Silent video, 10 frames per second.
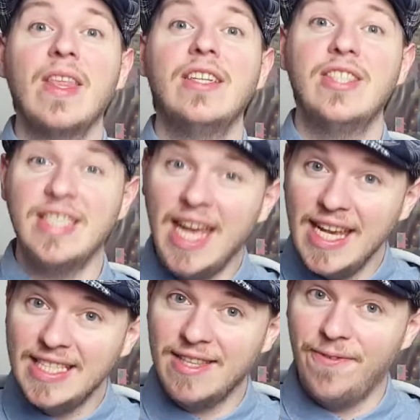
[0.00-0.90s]
Today
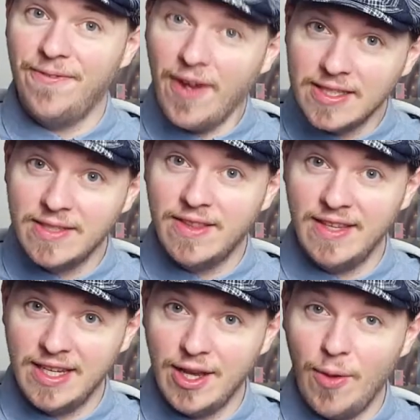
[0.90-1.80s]
is the first
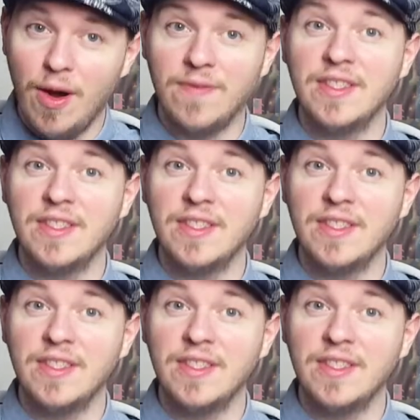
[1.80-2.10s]
video of